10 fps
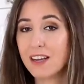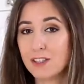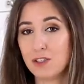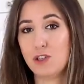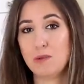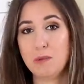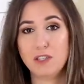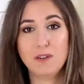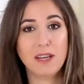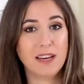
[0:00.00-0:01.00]
because you should be
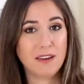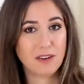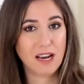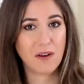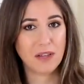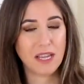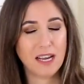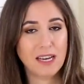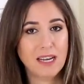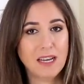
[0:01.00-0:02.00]
doing it every now and then,